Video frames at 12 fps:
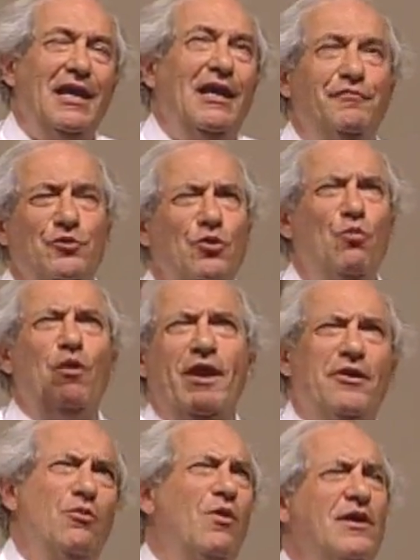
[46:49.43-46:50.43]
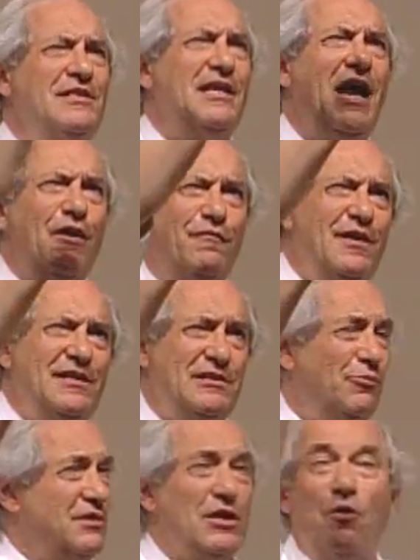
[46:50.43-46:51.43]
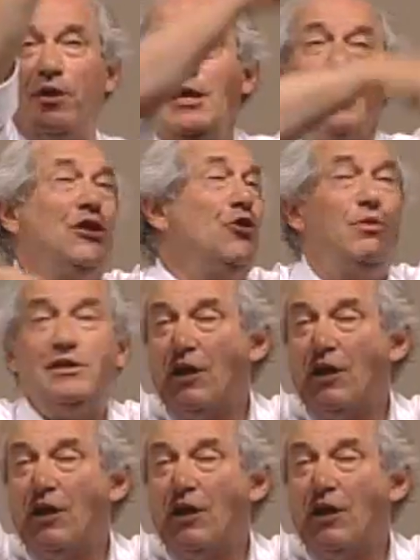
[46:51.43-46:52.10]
if you knew where it was and how fast it was going, you would